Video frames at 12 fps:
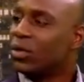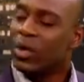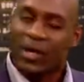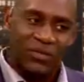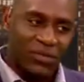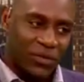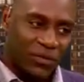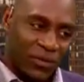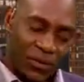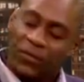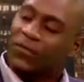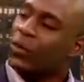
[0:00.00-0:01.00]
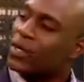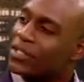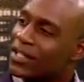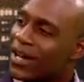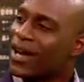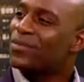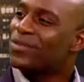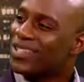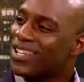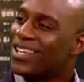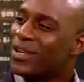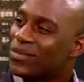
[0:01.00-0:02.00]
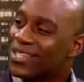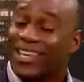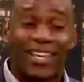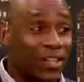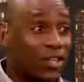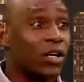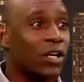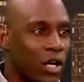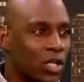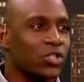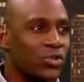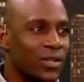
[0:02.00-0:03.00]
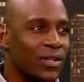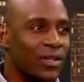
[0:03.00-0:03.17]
You have the 4 top teams in the country.